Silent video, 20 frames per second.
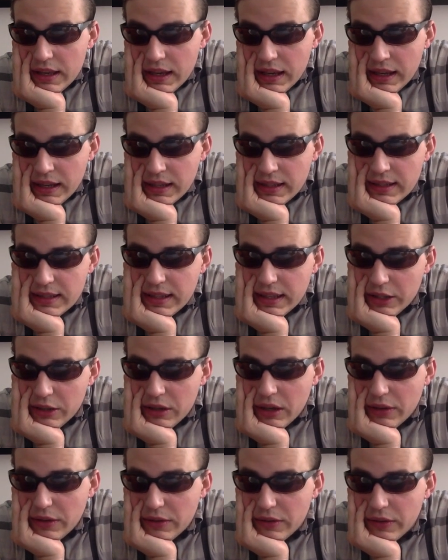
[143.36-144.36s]
And instead,
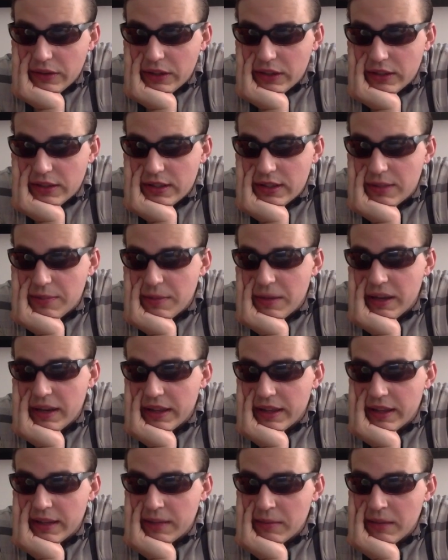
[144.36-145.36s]
you have to feed us despair
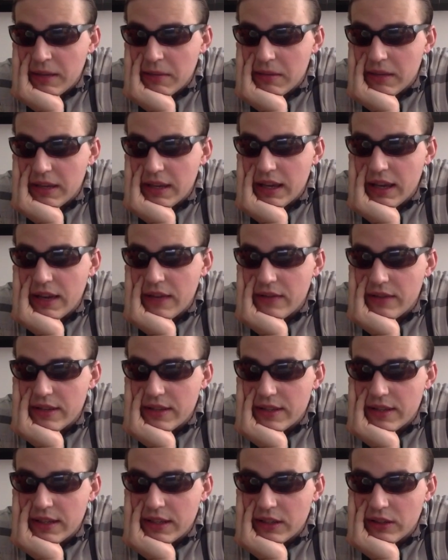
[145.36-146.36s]
that maybe every
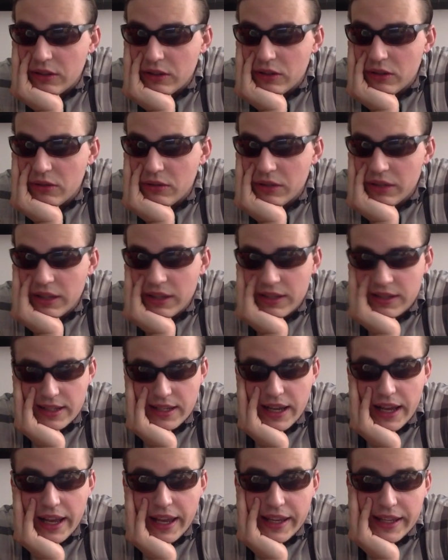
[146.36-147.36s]
single ghoul just
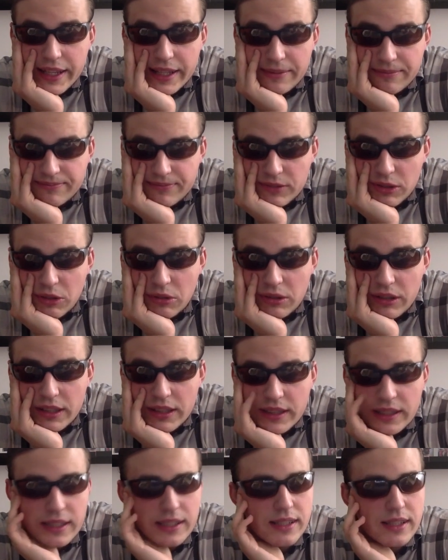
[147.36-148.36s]
died. Or
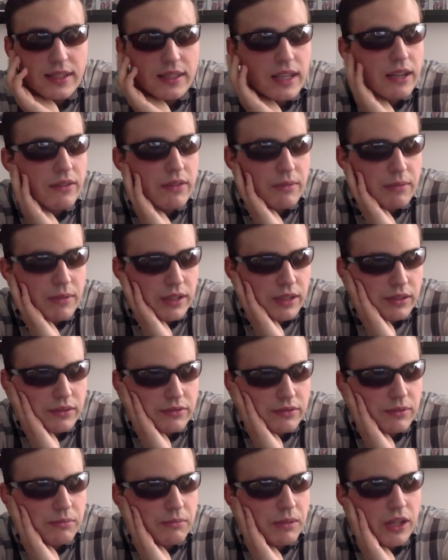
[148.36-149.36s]
at least everyone
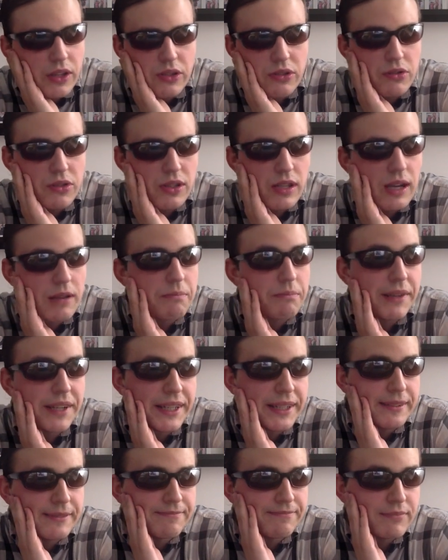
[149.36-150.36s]
of Banyu's
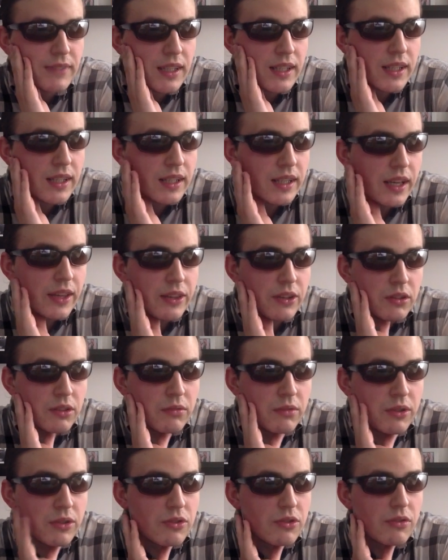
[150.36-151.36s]
company. And the
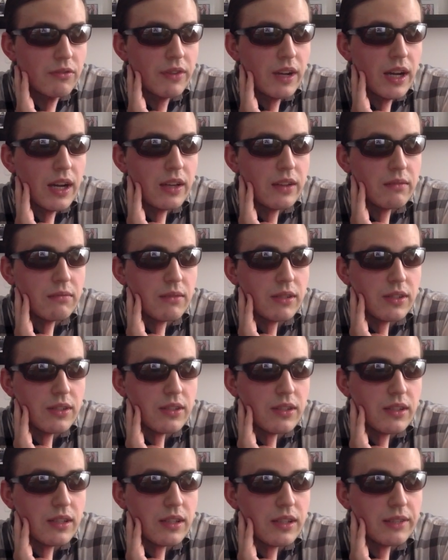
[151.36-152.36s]
only one who survived
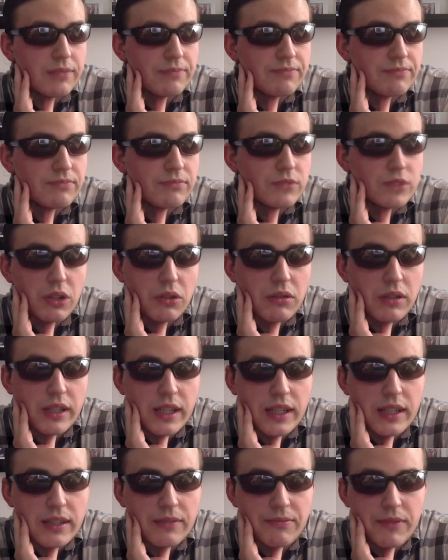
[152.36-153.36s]
was
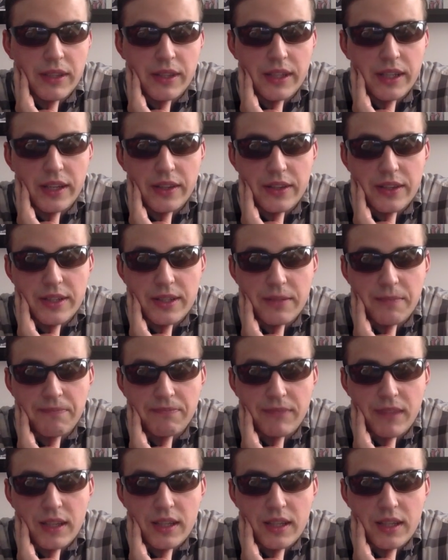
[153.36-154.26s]
Toka and the others.